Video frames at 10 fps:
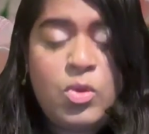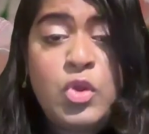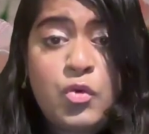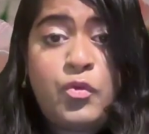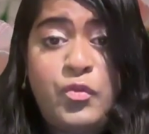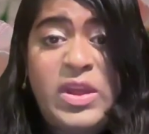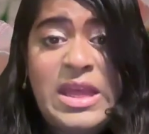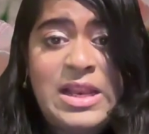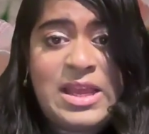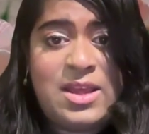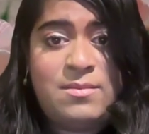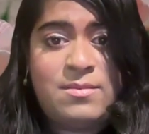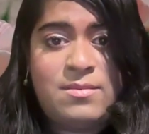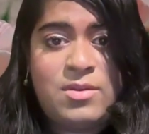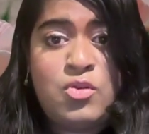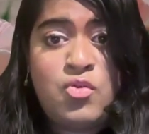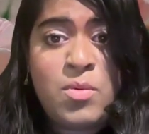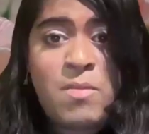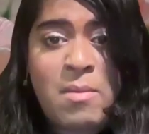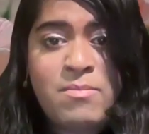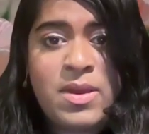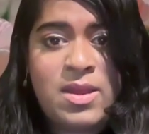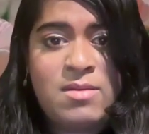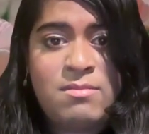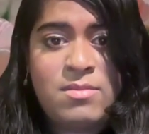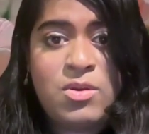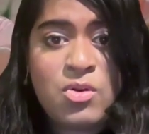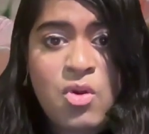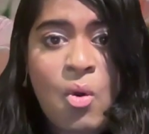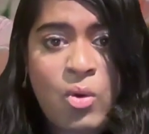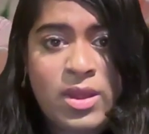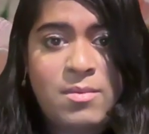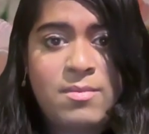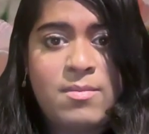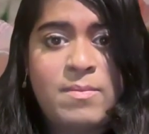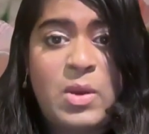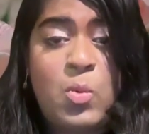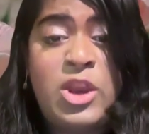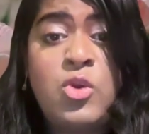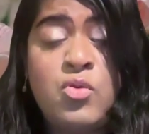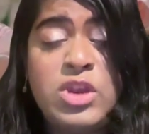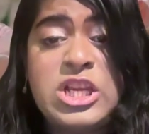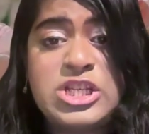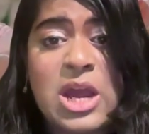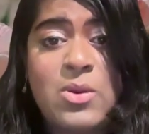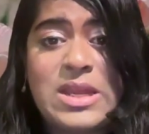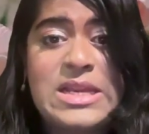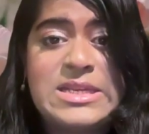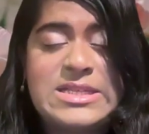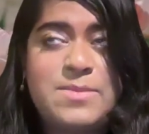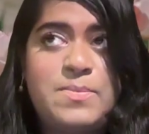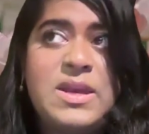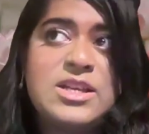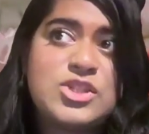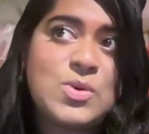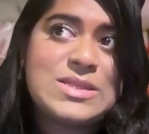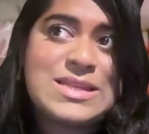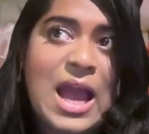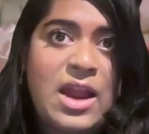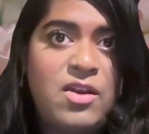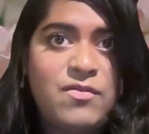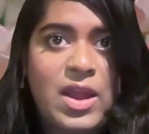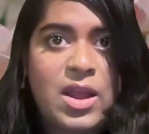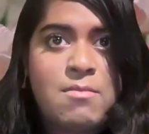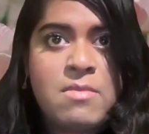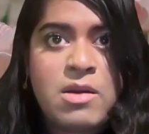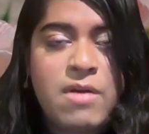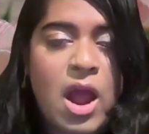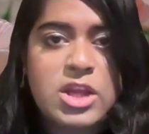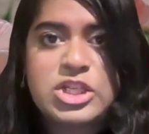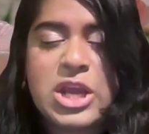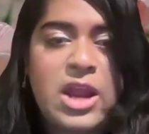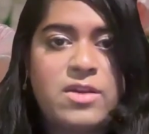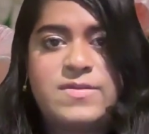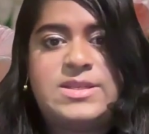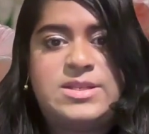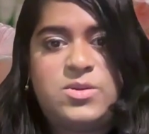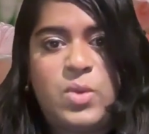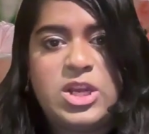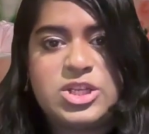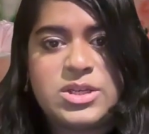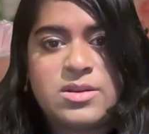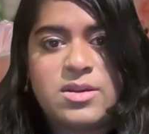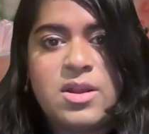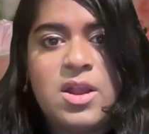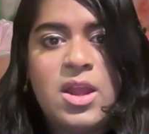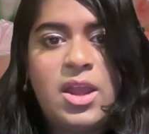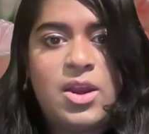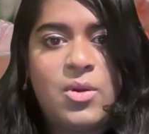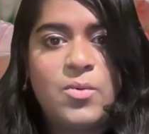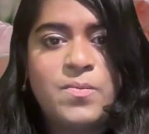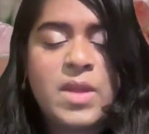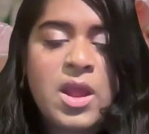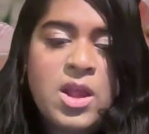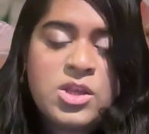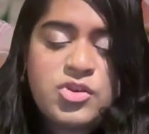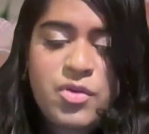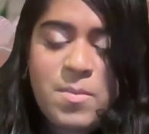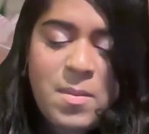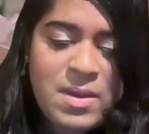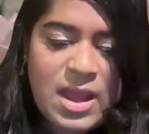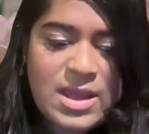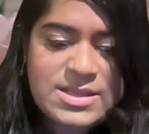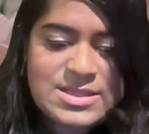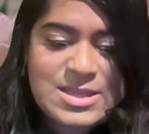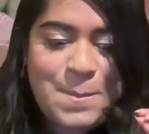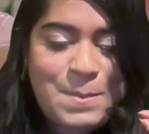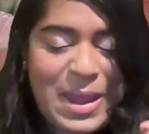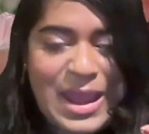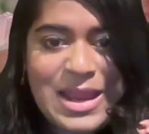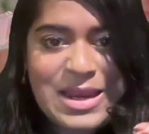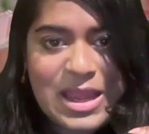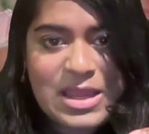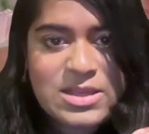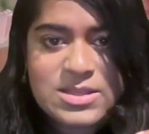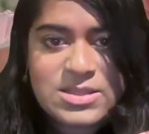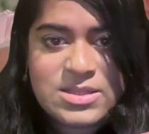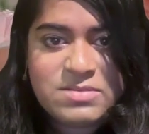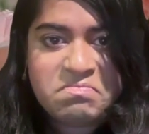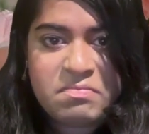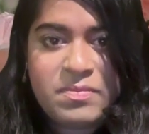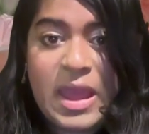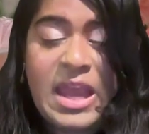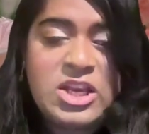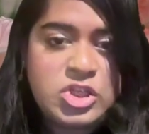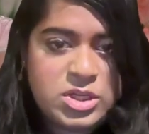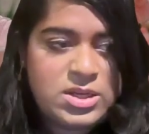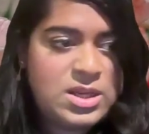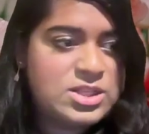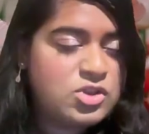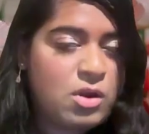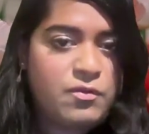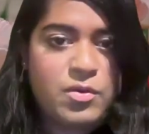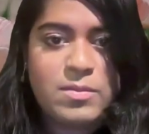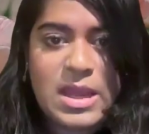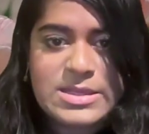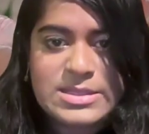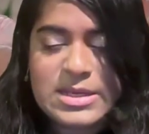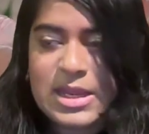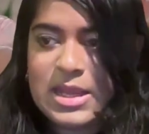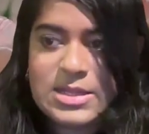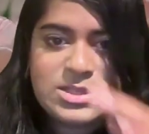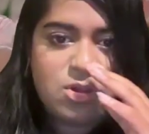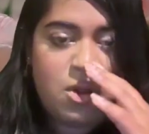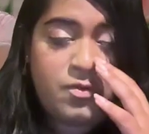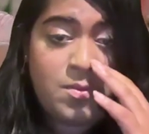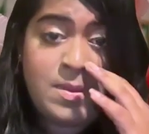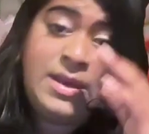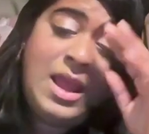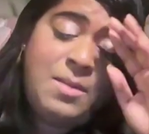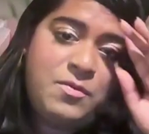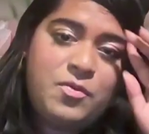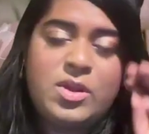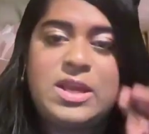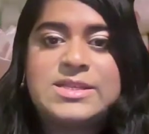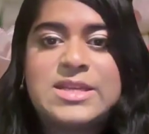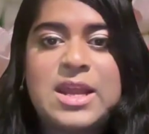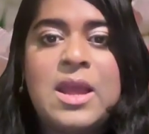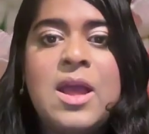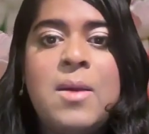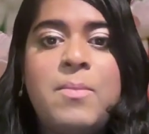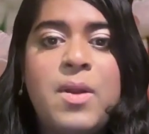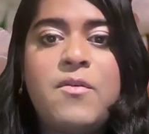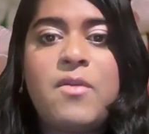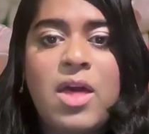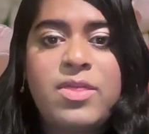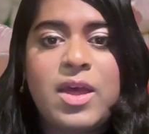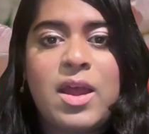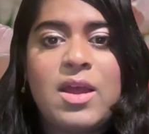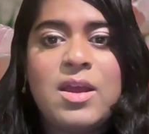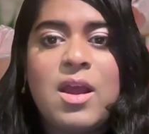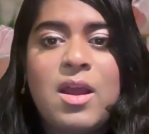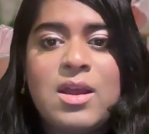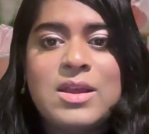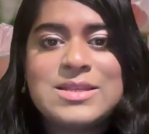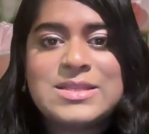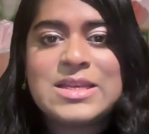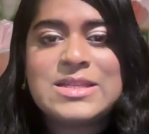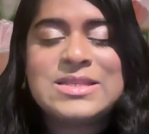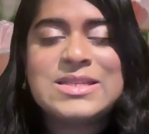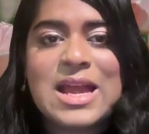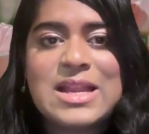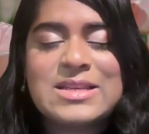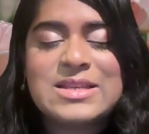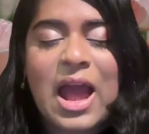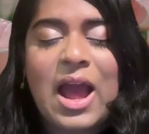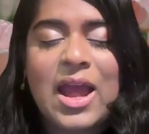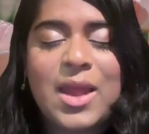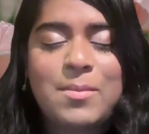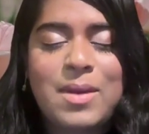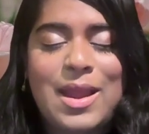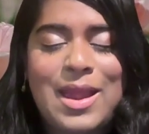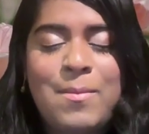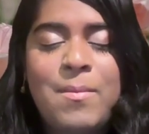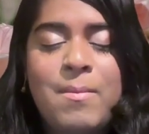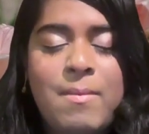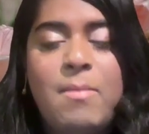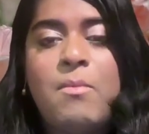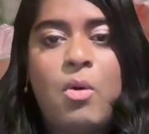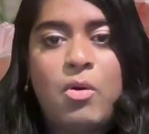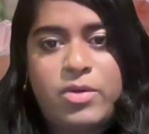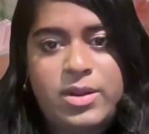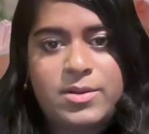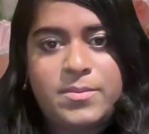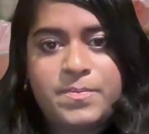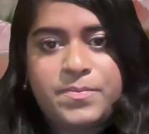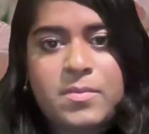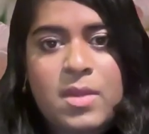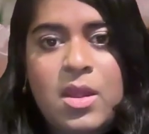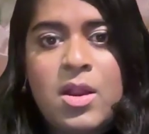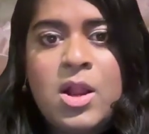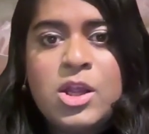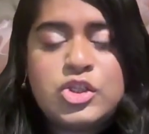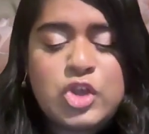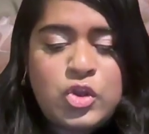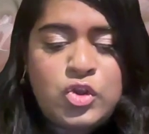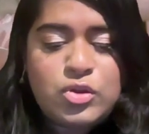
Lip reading: You feel him, you remember him, you know him, but when you reach out, he disappears. So it's kind of like a mirage kind of situation, you know. So remember, guys, the pain is ancient. It's not from yesterday, it's not from the day before yesterday, but rather since time immemorial. So